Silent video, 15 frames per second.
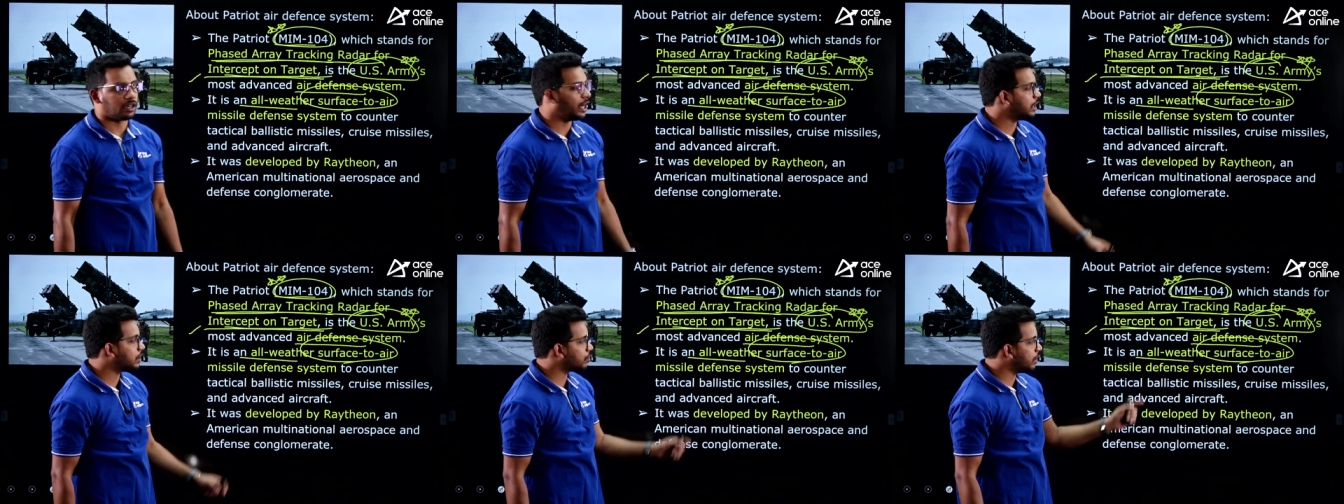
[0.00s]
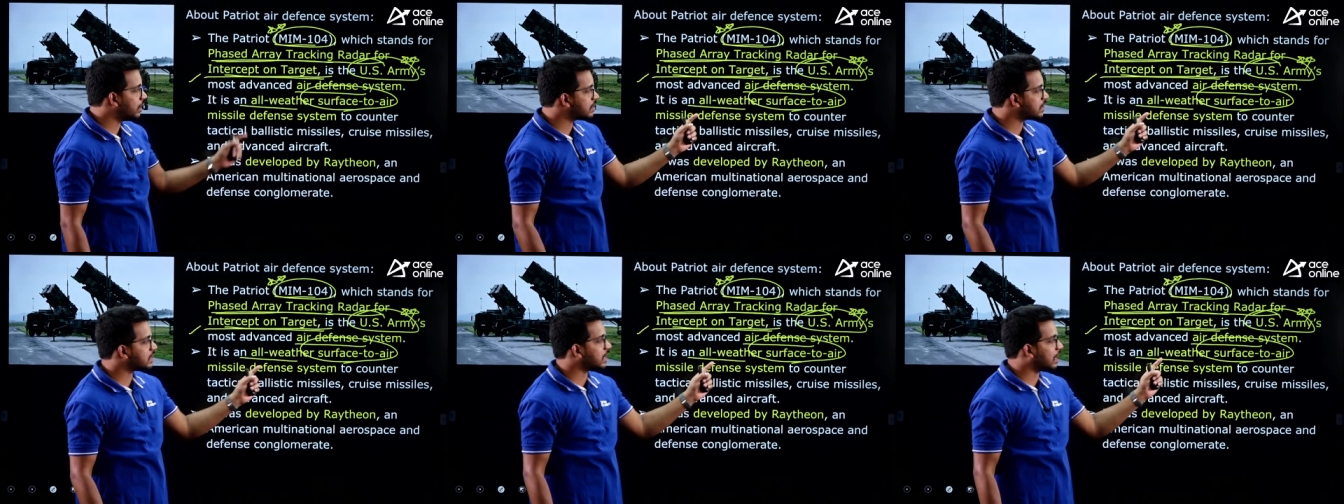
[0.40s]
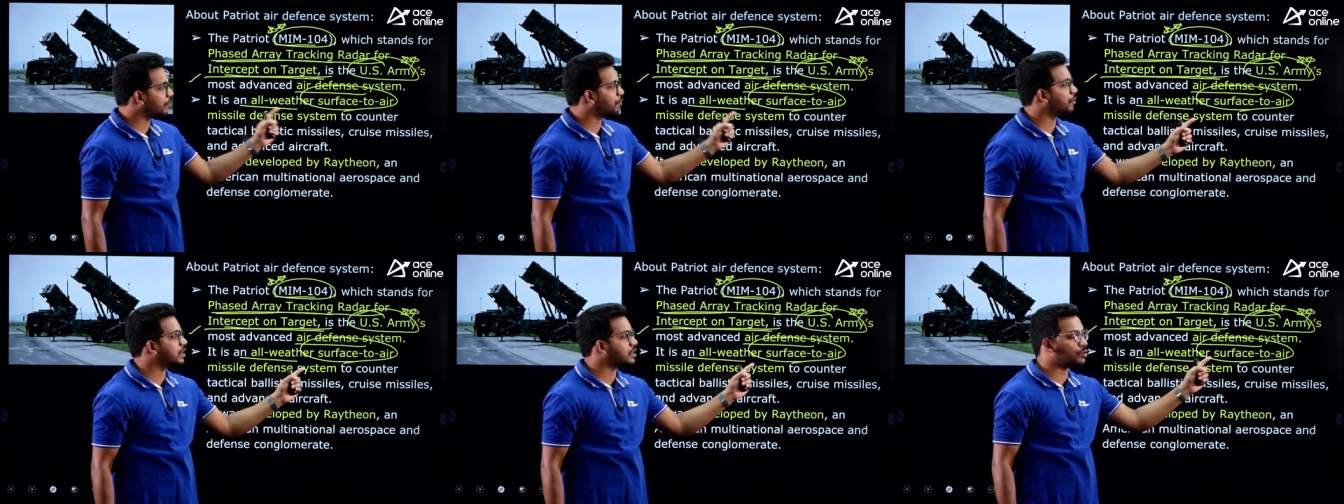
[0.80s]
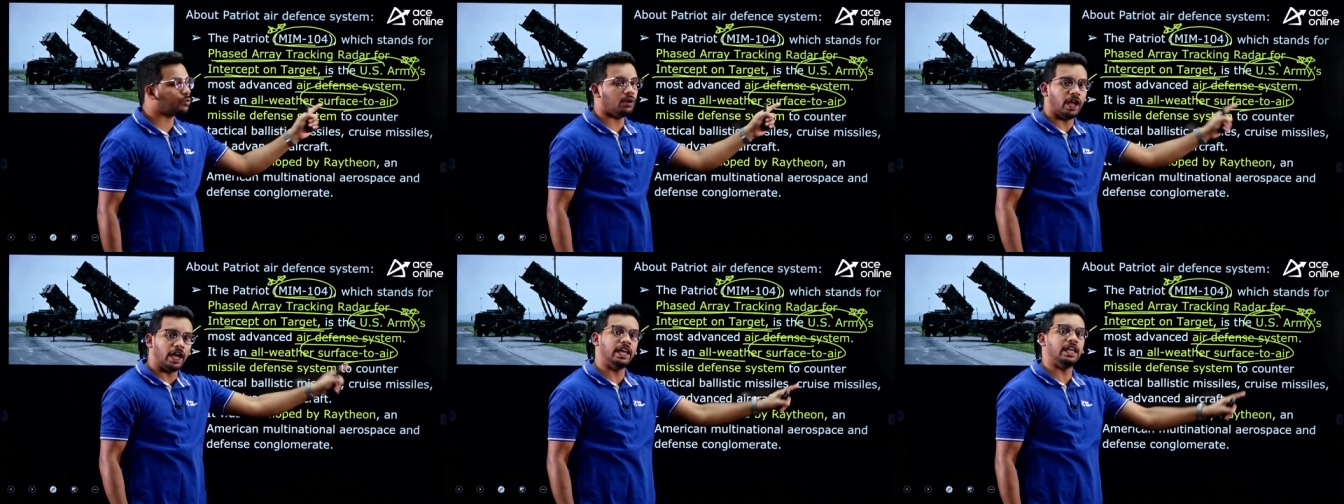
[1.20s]
right. So, it is a surface
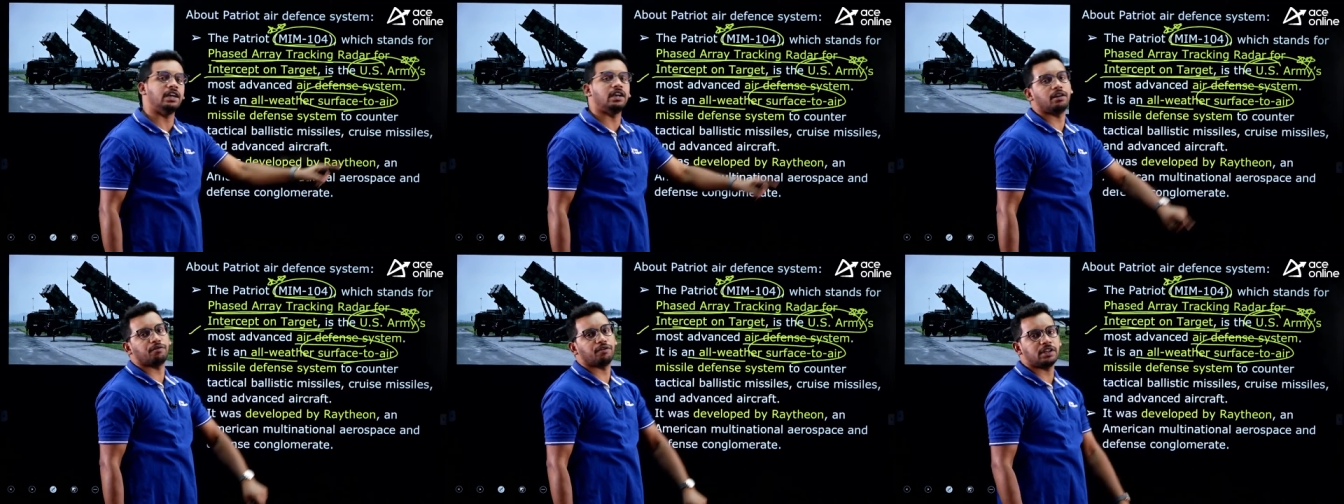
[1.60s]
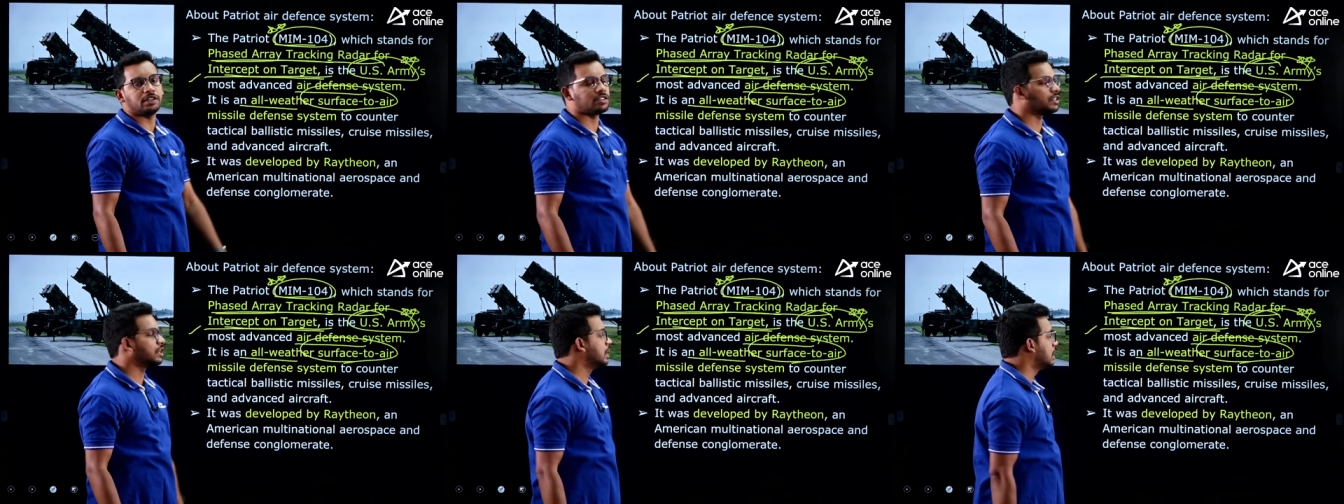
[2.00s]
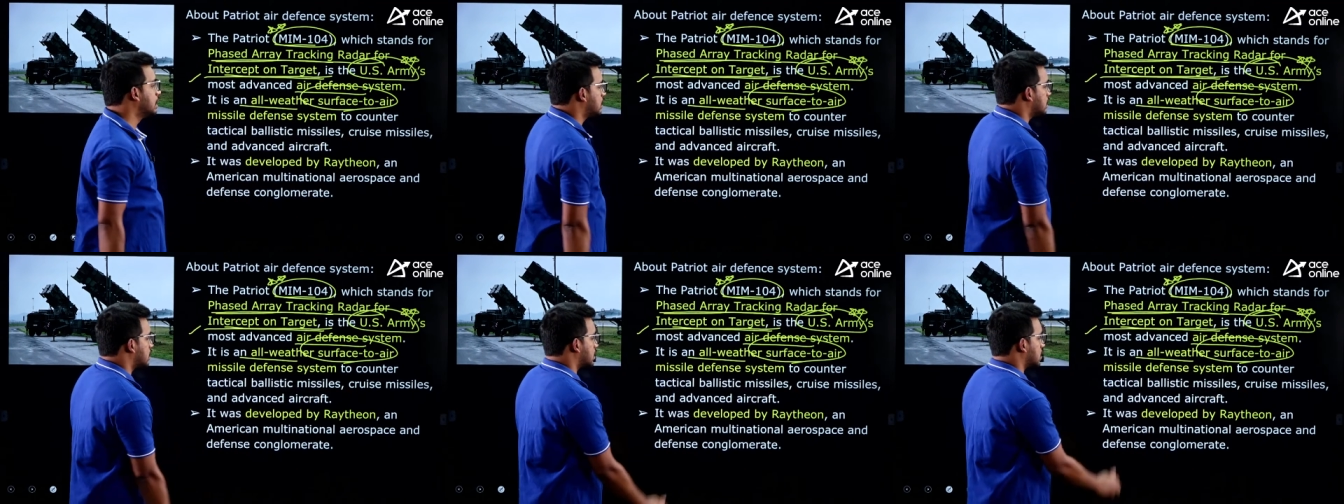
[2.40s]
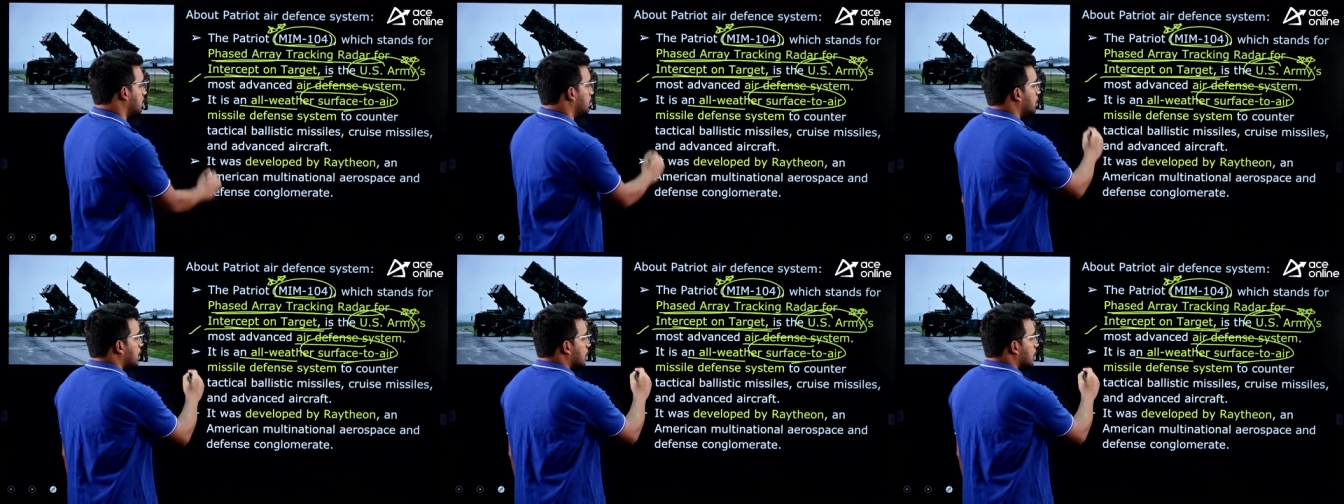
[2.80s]
to air defense system.